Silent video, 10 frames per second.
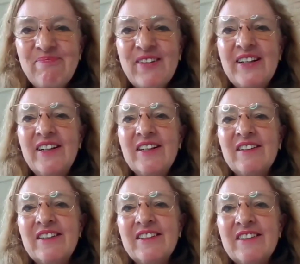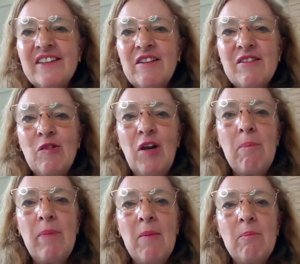Yeah, a
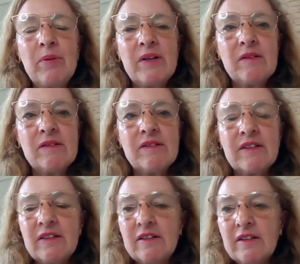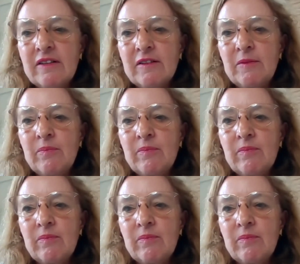solar pump is a